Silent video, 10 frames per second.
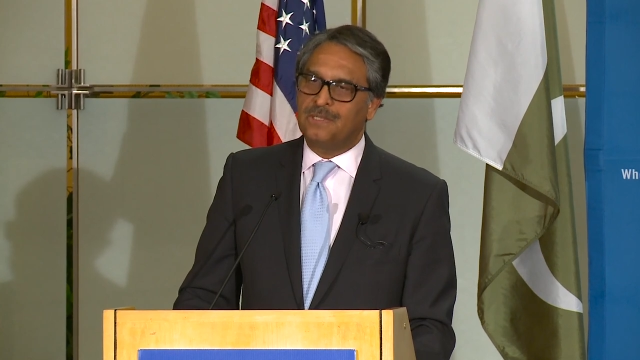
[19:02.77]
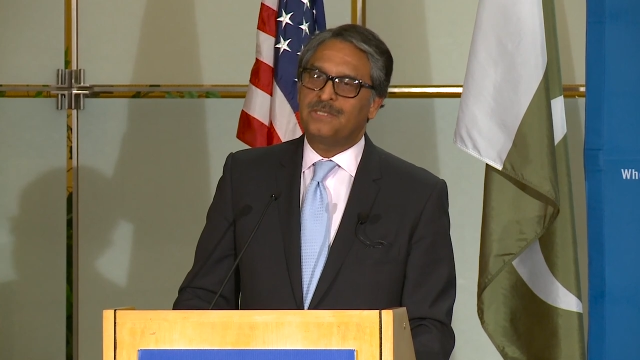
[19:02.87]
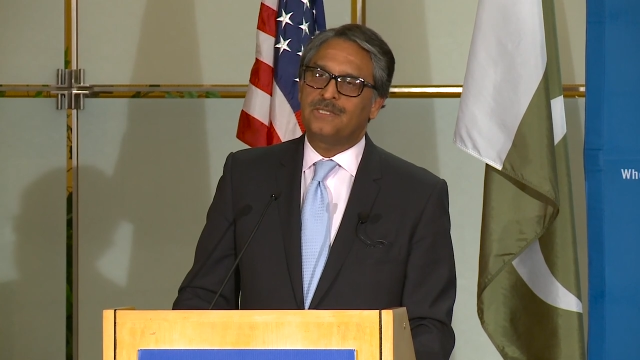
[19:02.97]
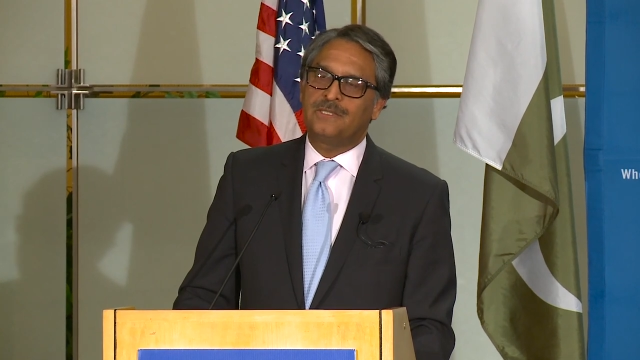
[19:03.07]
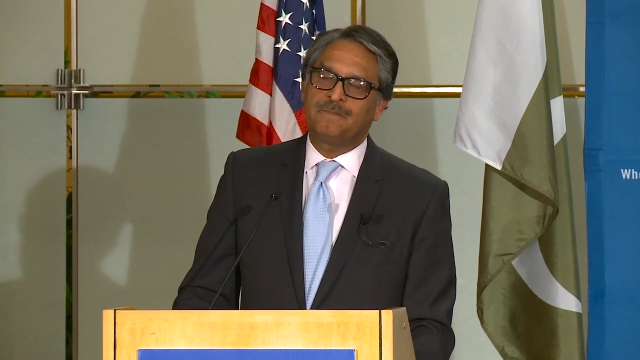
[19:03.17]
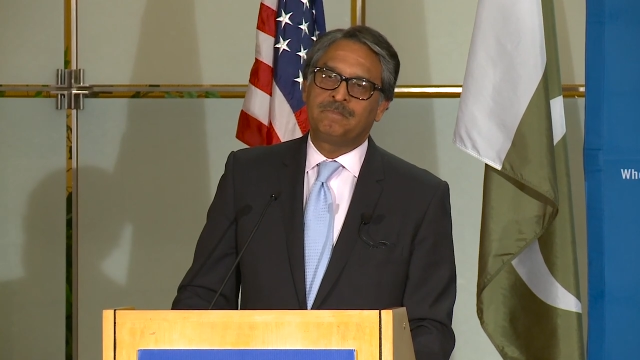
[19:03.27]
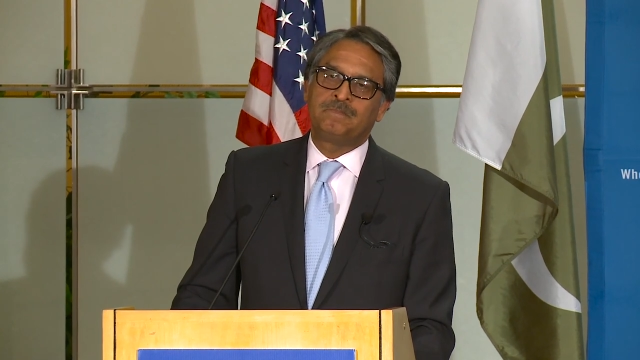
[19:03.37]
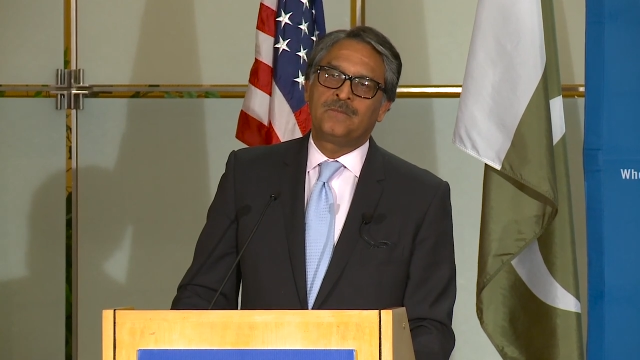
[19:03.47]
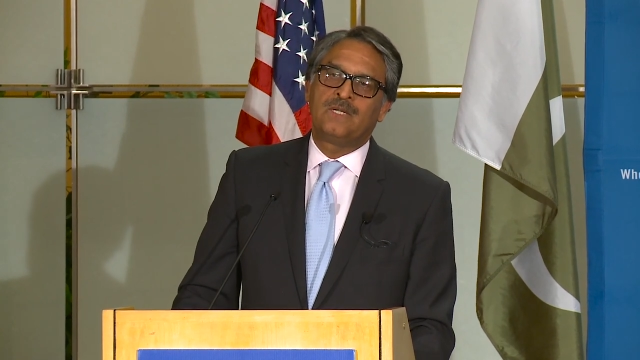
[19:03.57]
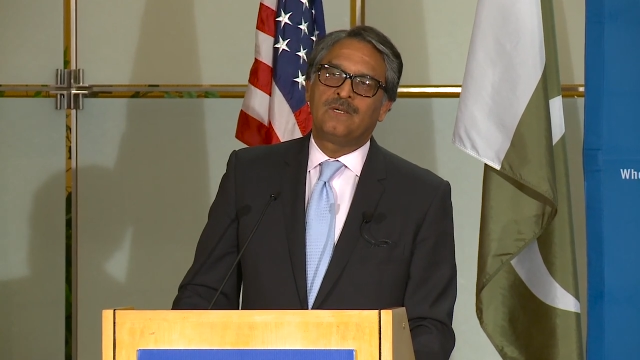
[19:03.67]
Corridor,
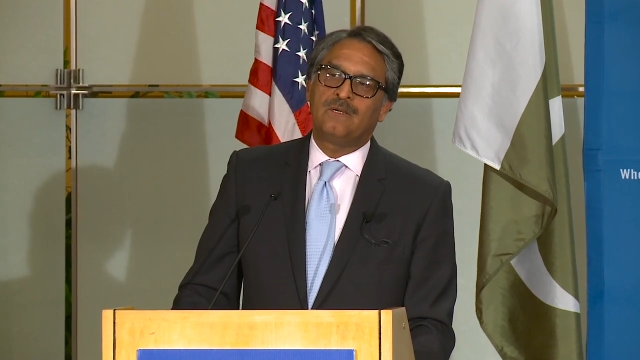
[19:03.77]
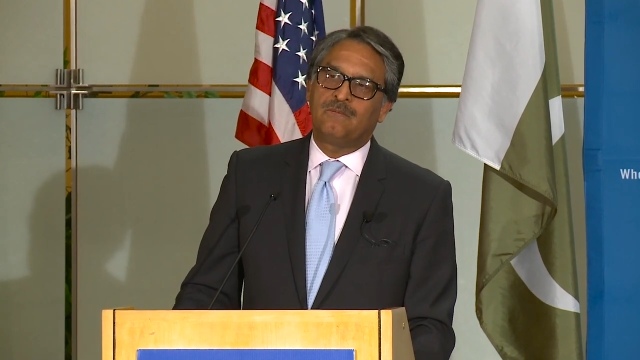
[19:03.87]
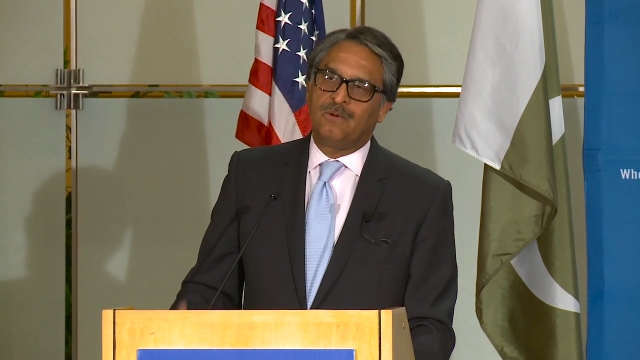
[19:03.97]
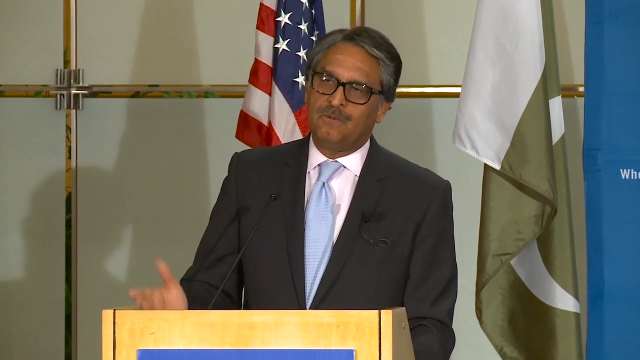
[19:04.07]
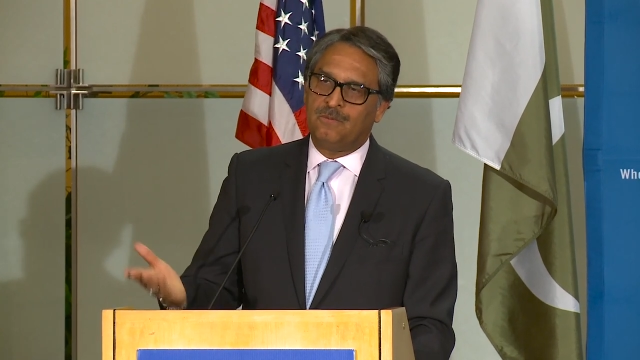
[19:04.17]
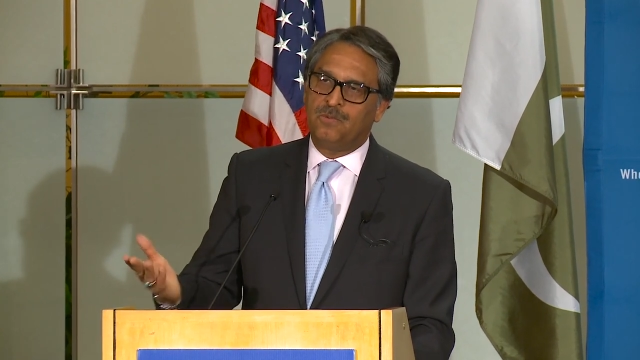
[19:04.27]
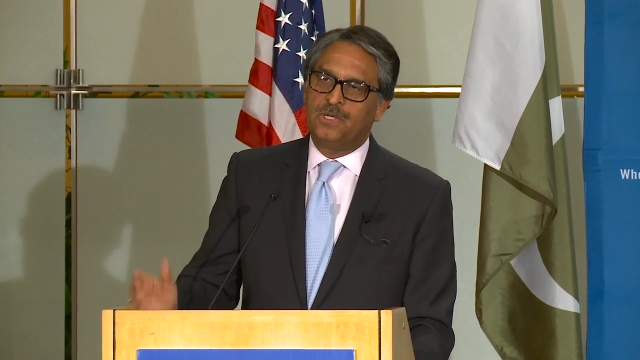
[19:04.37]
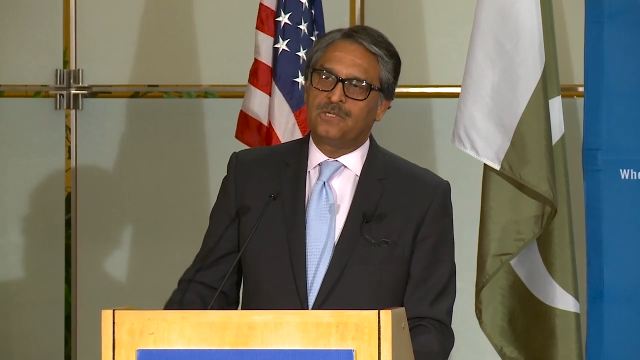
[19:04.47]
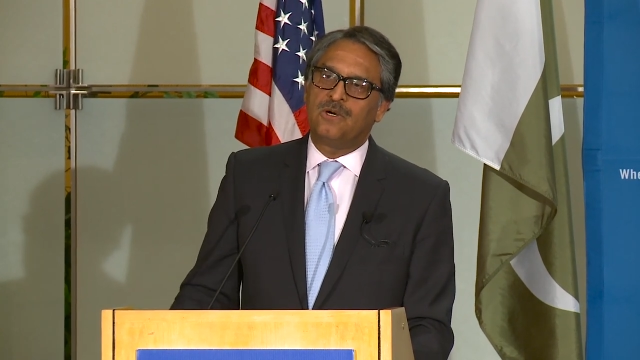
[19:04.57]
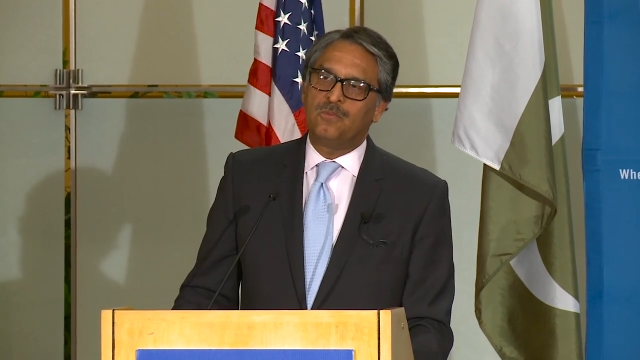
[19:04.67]
uh,
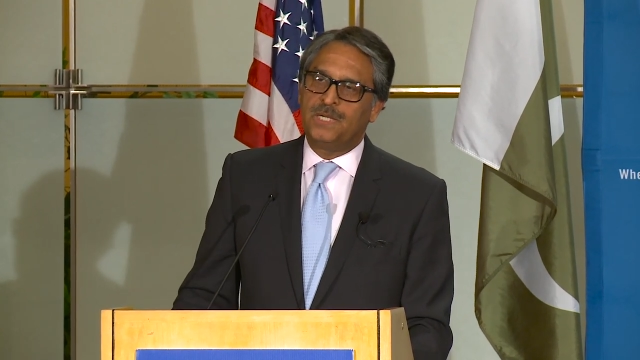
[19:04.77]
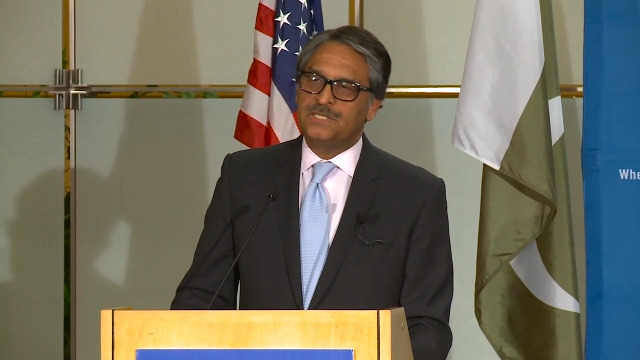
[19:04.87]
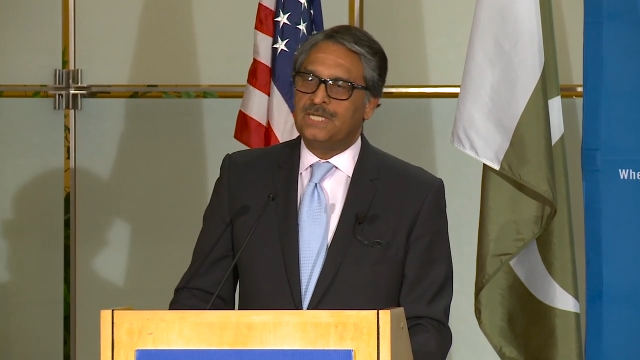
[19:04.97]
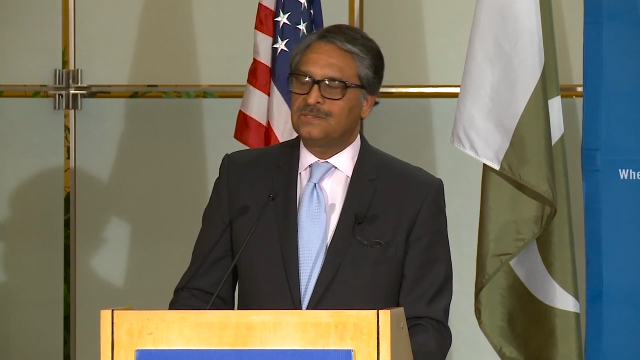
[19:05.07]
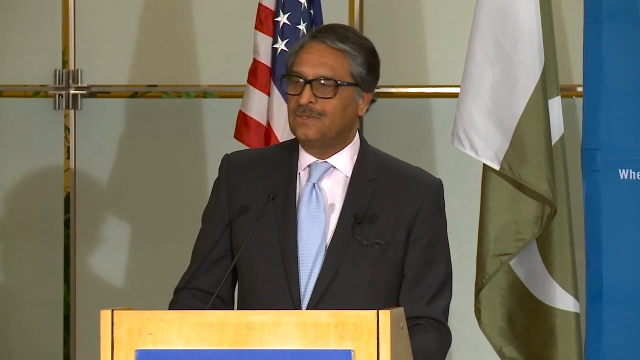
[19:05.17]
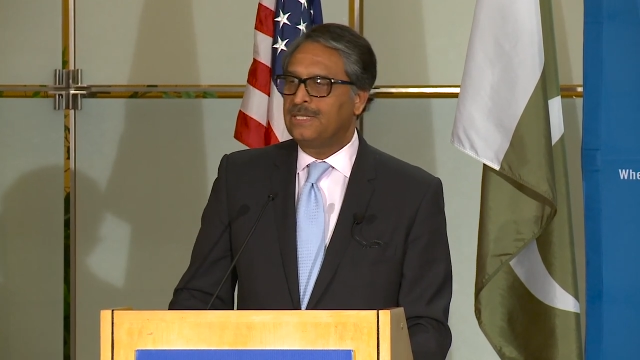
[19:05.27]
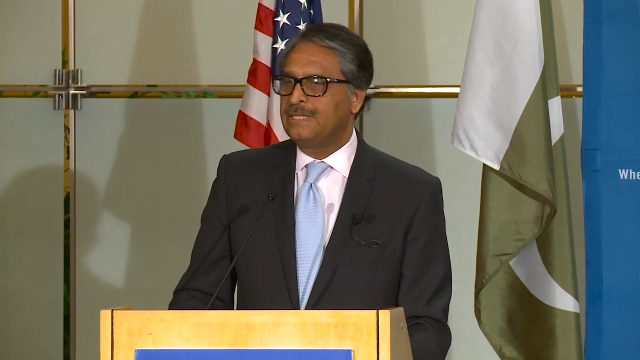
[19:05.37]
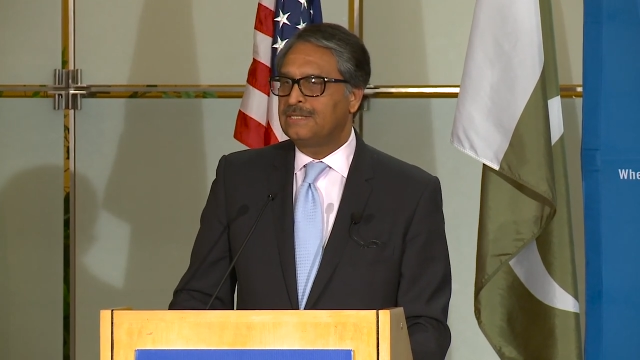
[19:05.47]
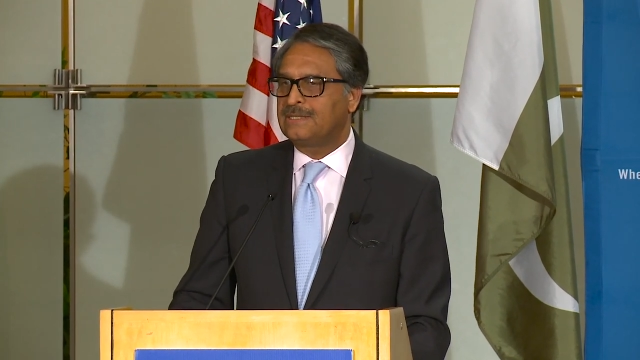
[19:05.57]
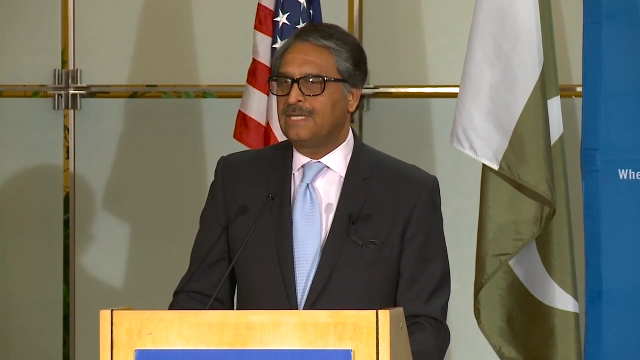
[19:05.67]
work on which has
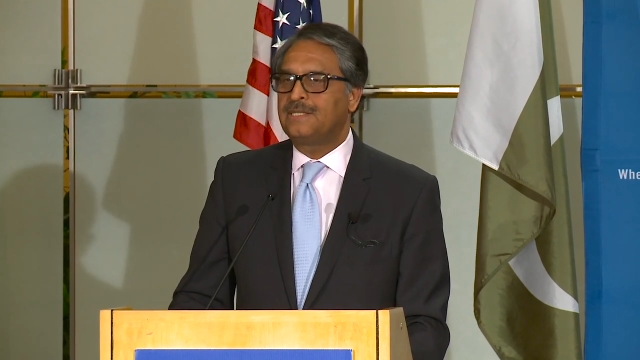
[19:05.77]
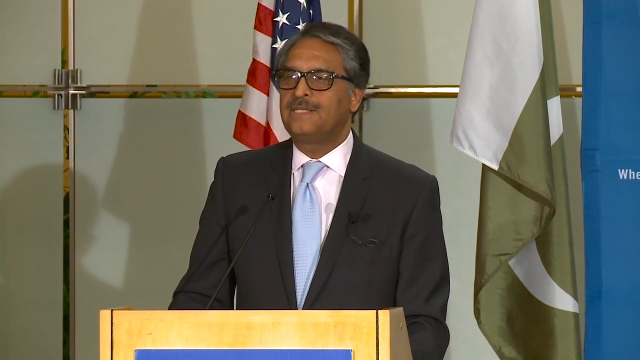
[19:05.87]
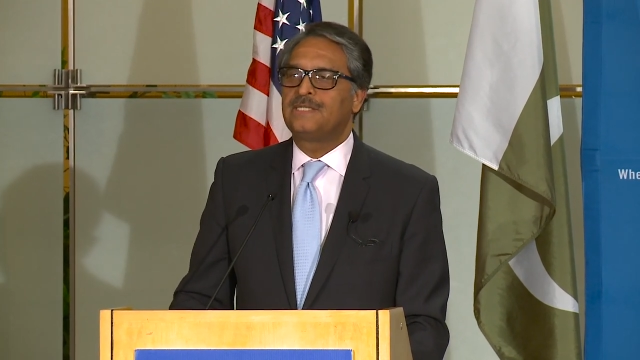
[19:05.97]
already started.